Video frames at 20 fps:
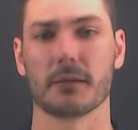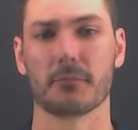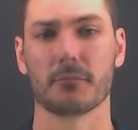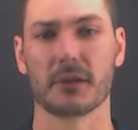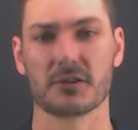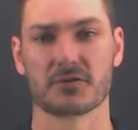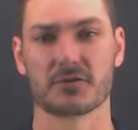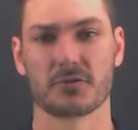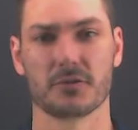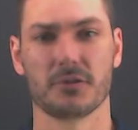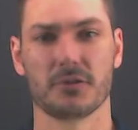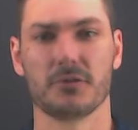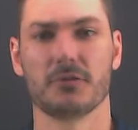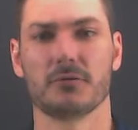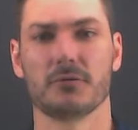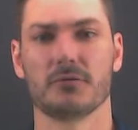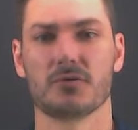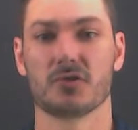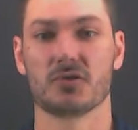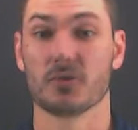make sure
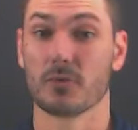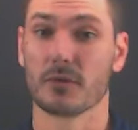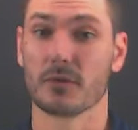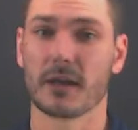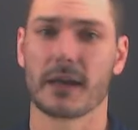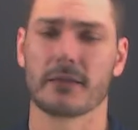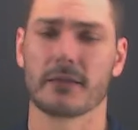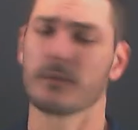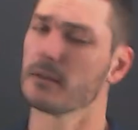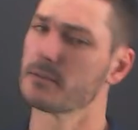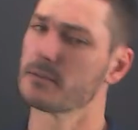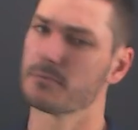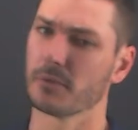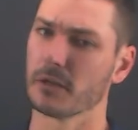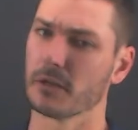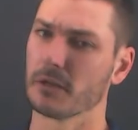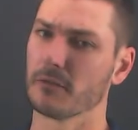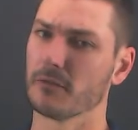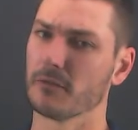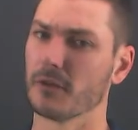you do that. There's
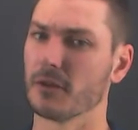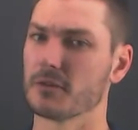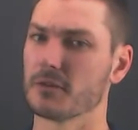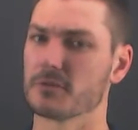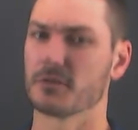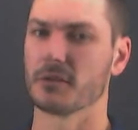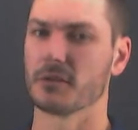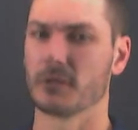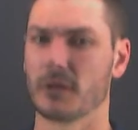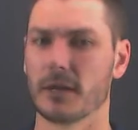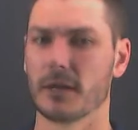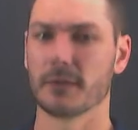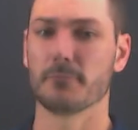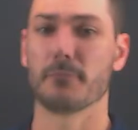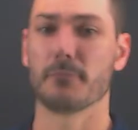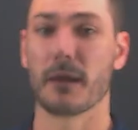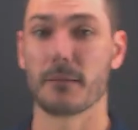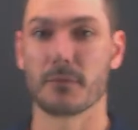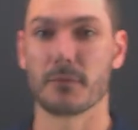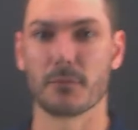plenty of videos
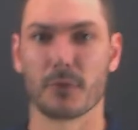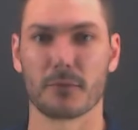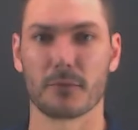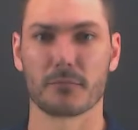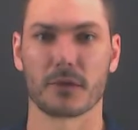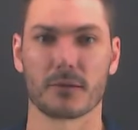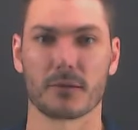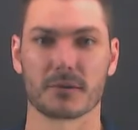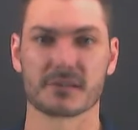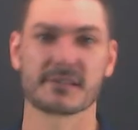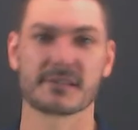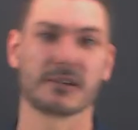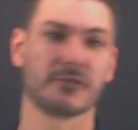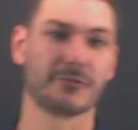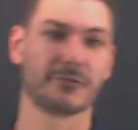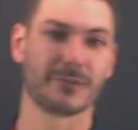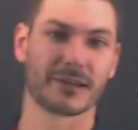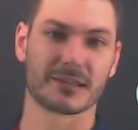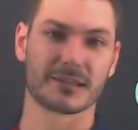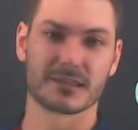online, maybe one by
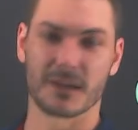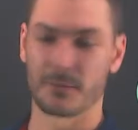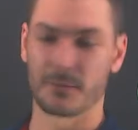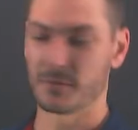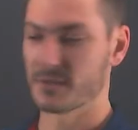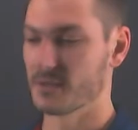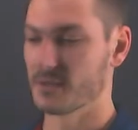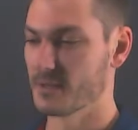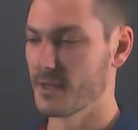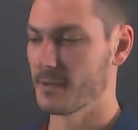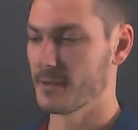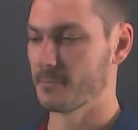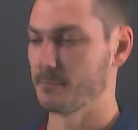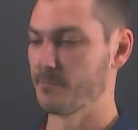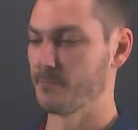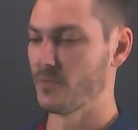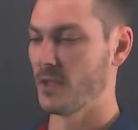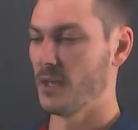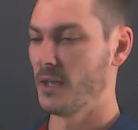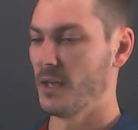myself by the time this is out.
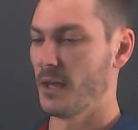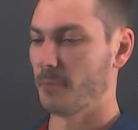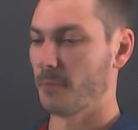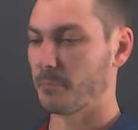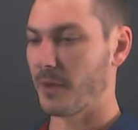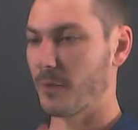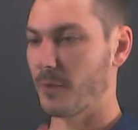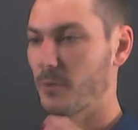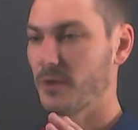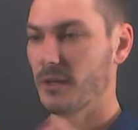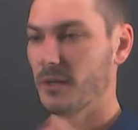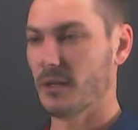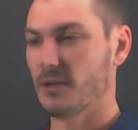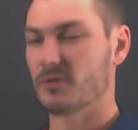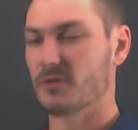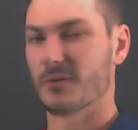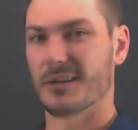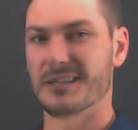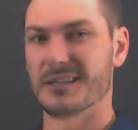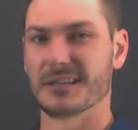But we need
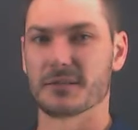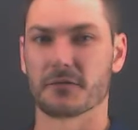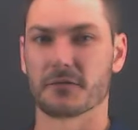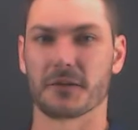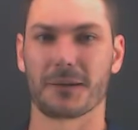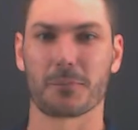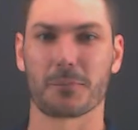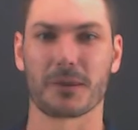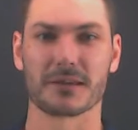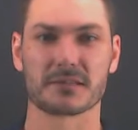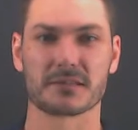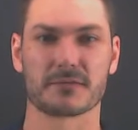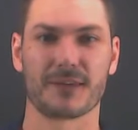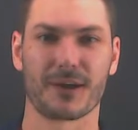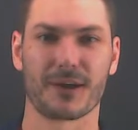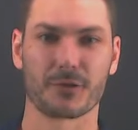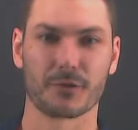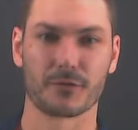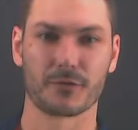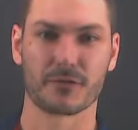to identify place
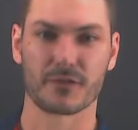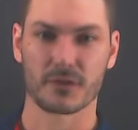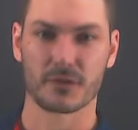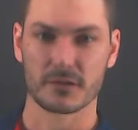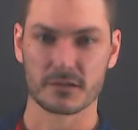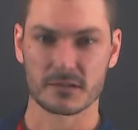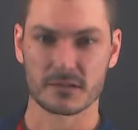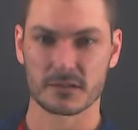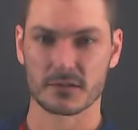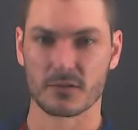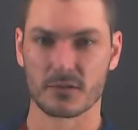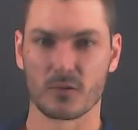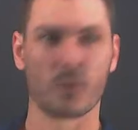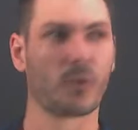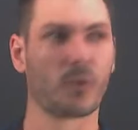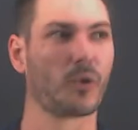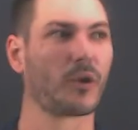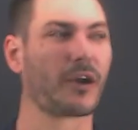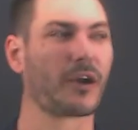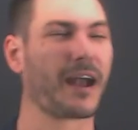value first,
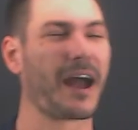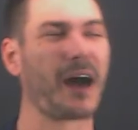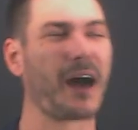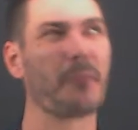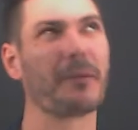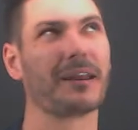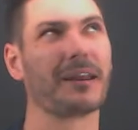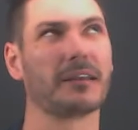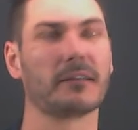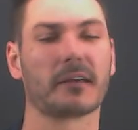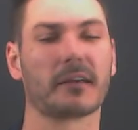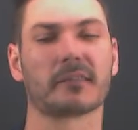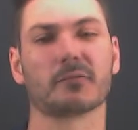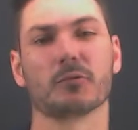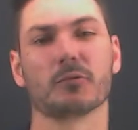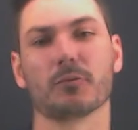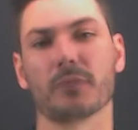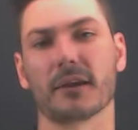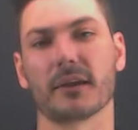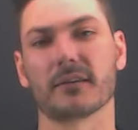or how many
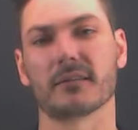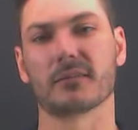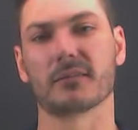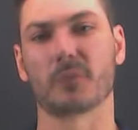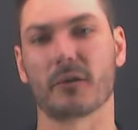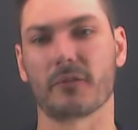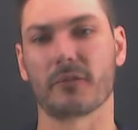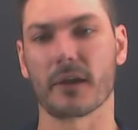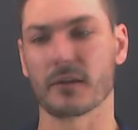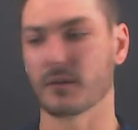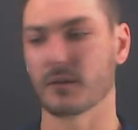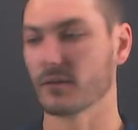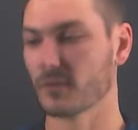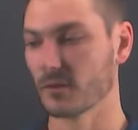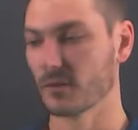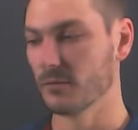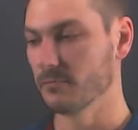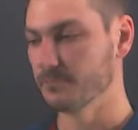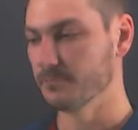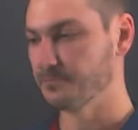decimal places we're rounding
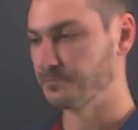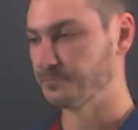to.